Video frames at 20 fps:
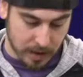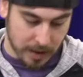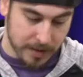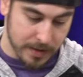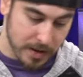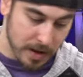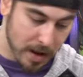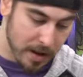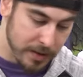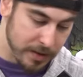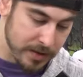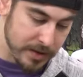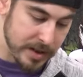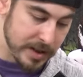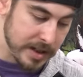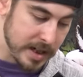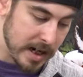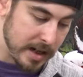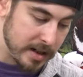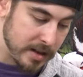Another
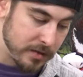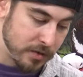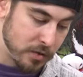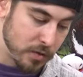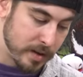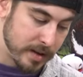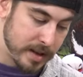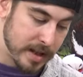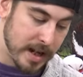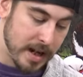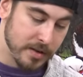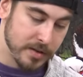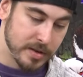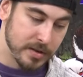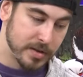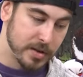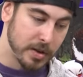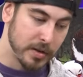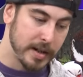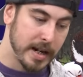Detectives one thousand.
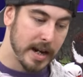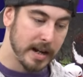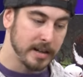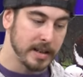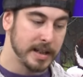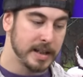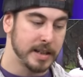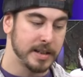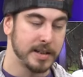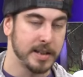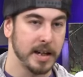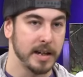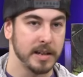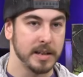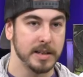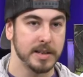So yeah, like you said, he